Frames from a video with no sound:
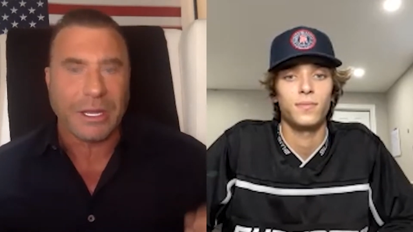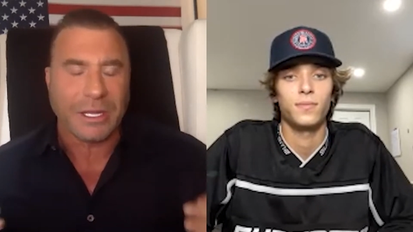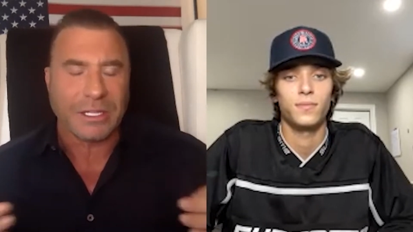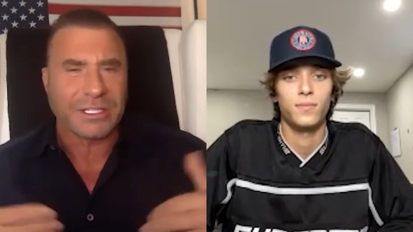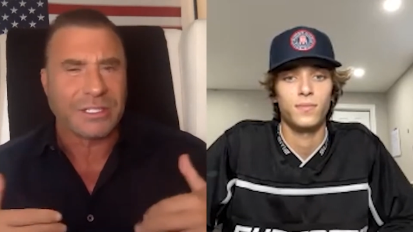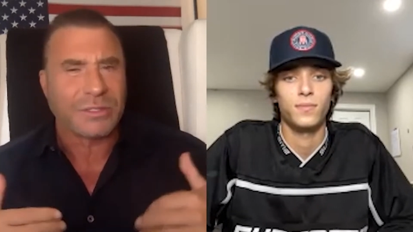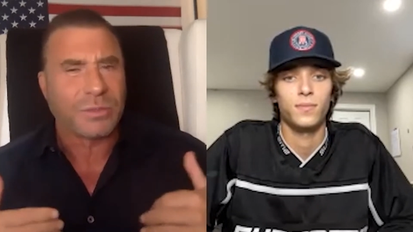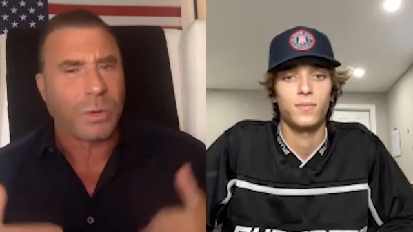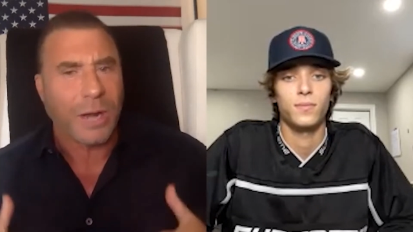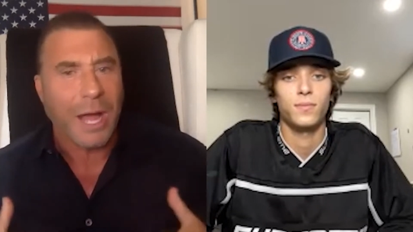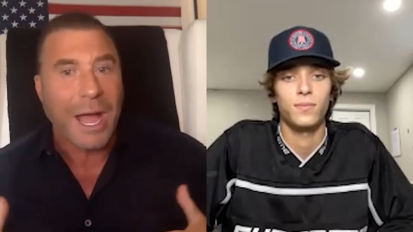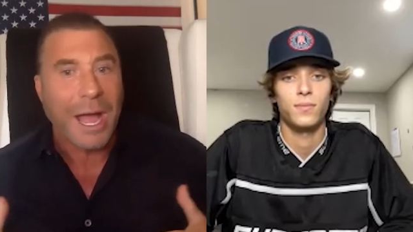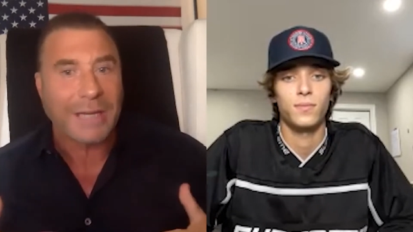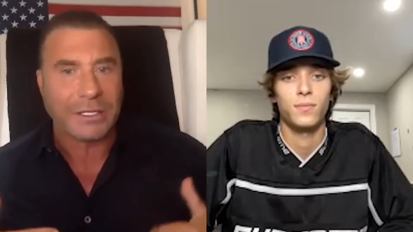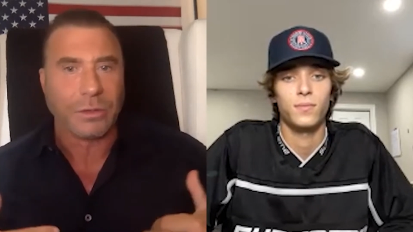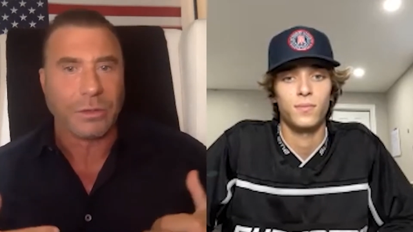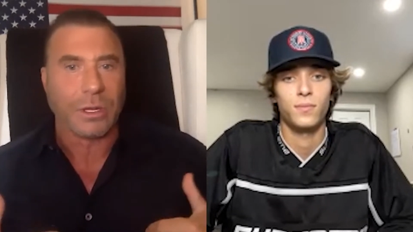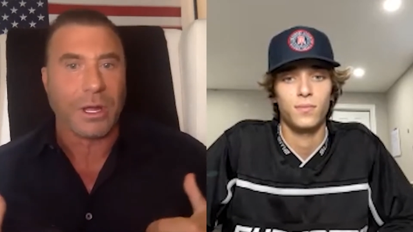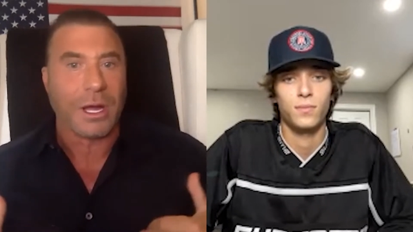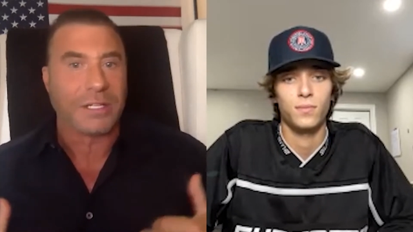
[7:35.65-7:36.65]
Speaker 1: because it's what I
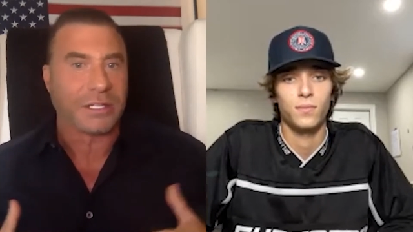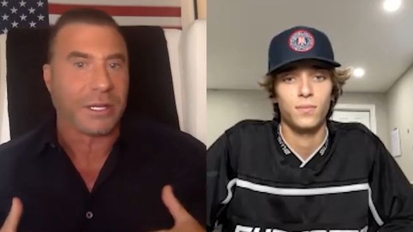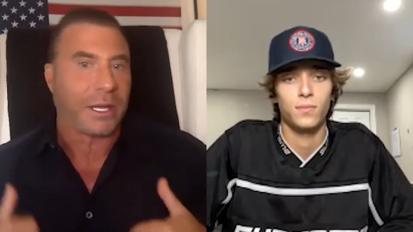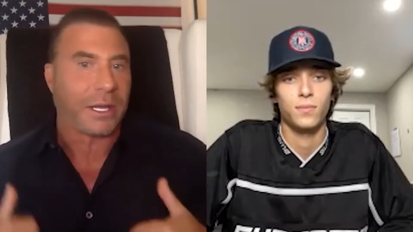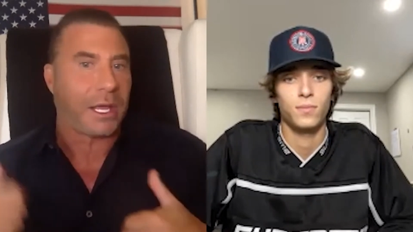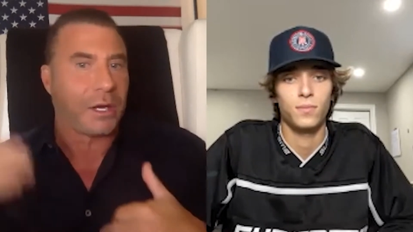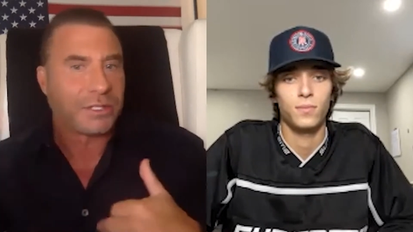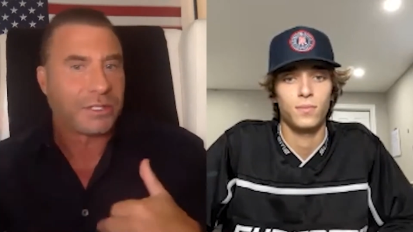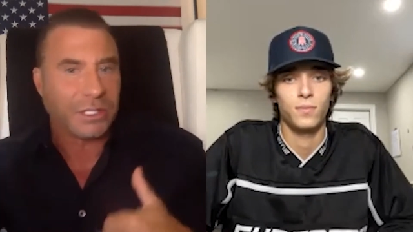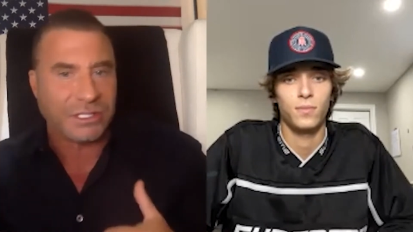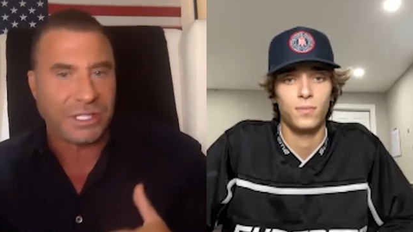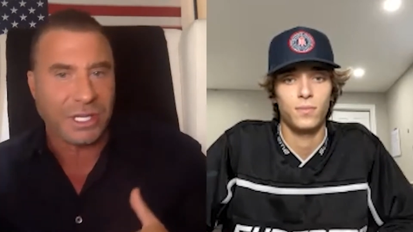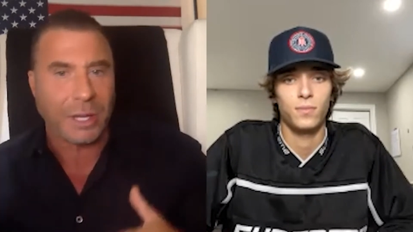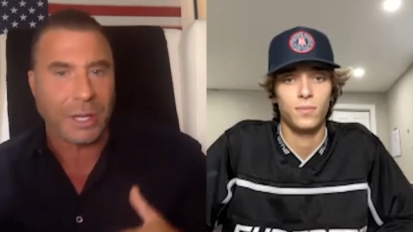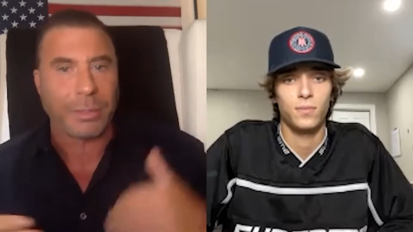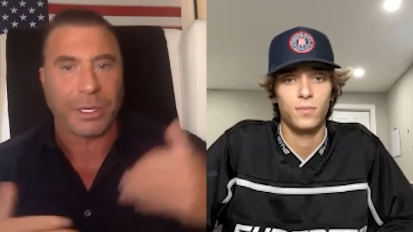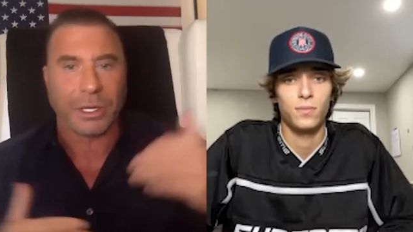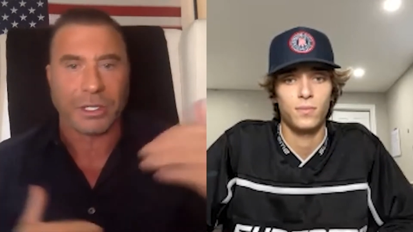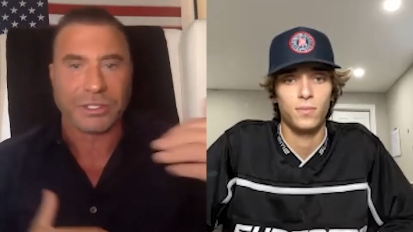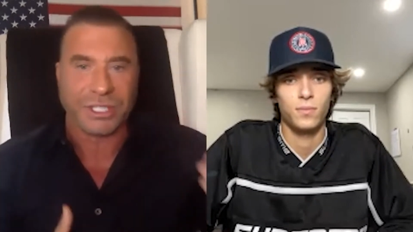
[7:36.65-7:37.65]
do a lot, is like, here's a
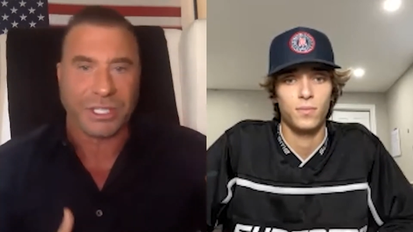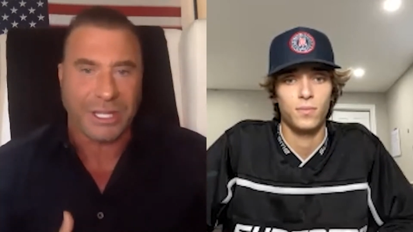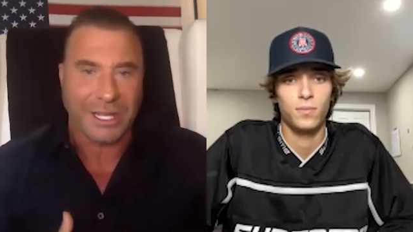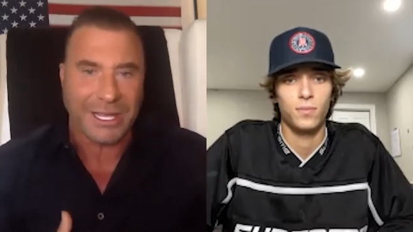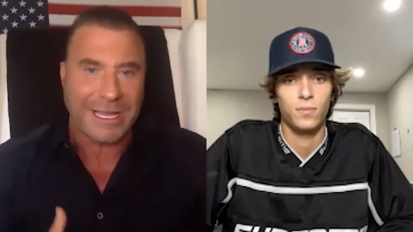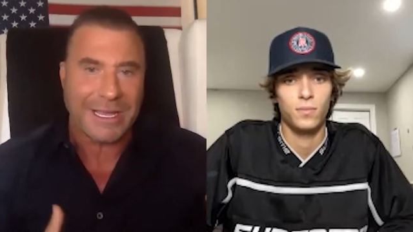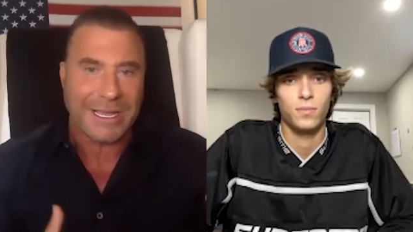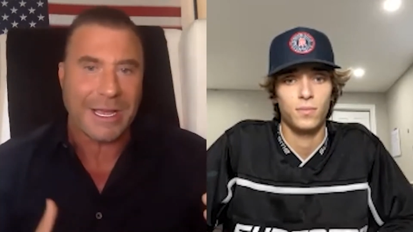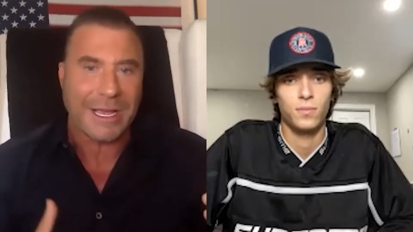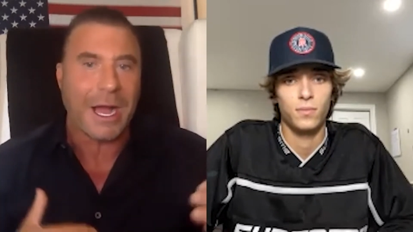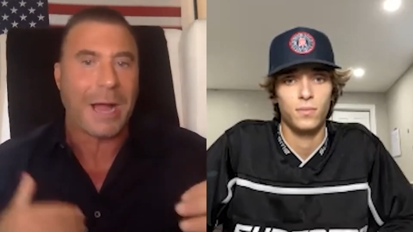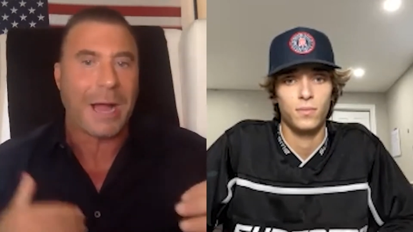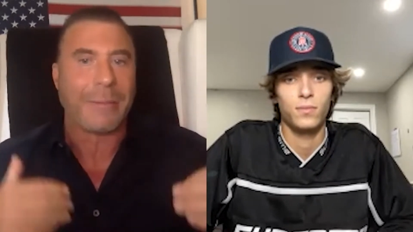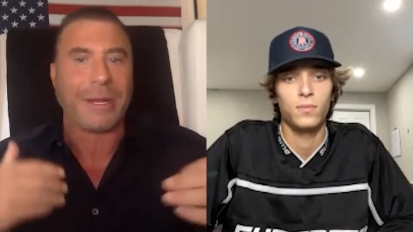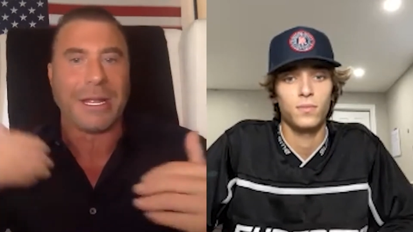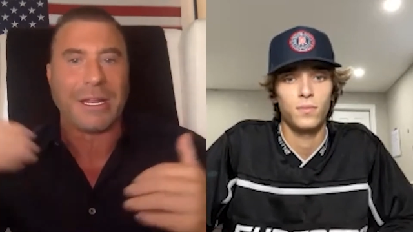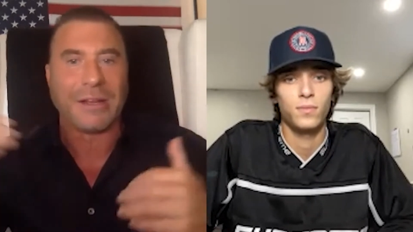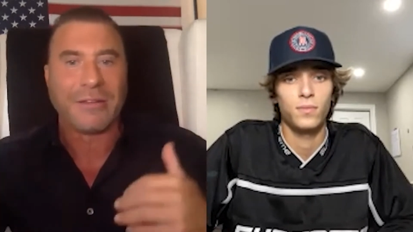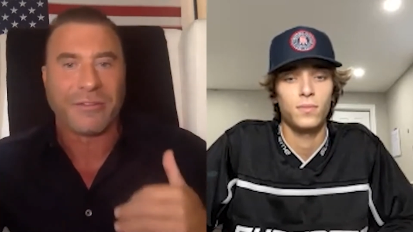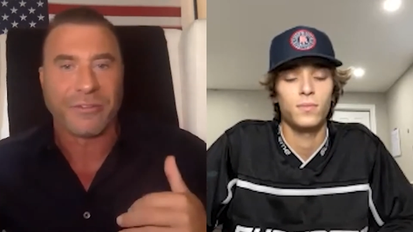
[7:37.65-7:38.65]
tip, here's a key. I'm
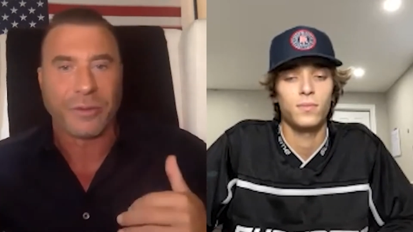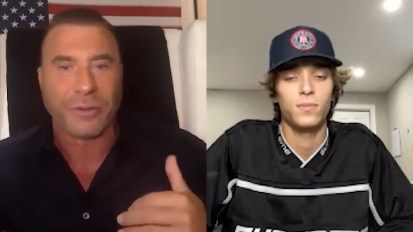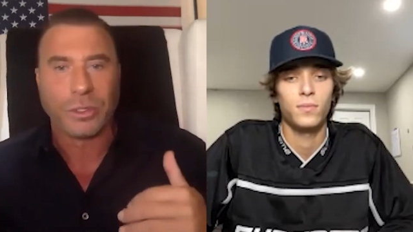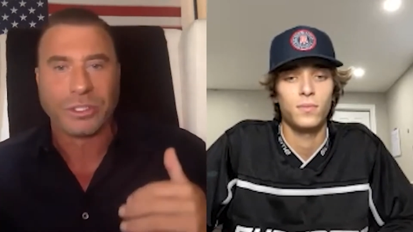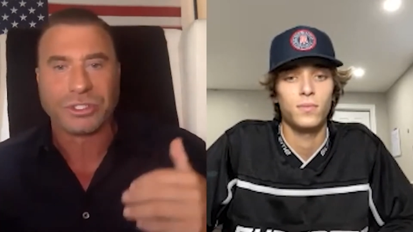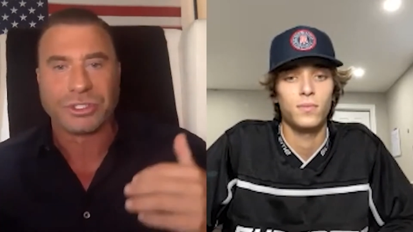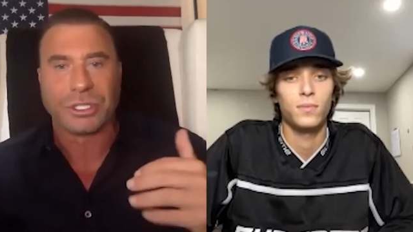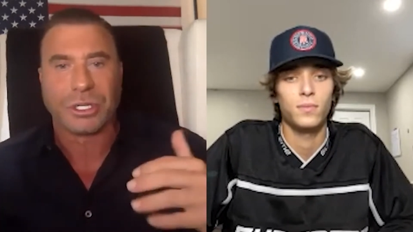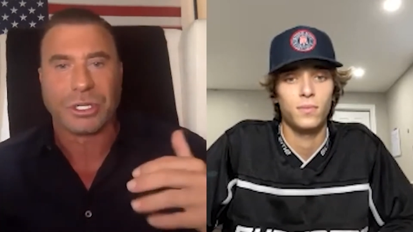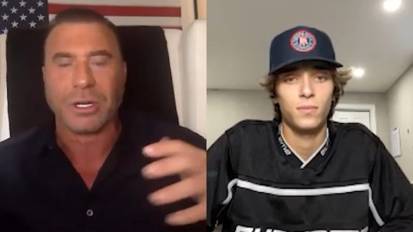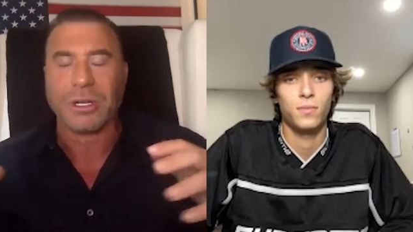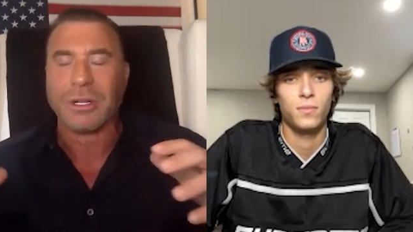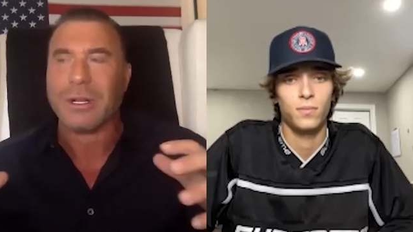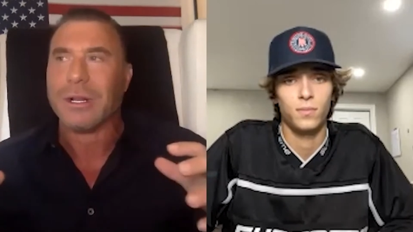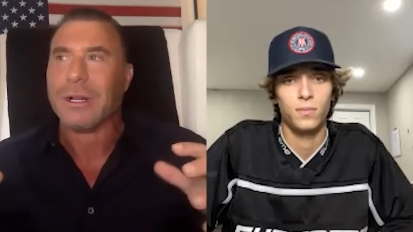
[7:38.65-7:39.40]
an influencer.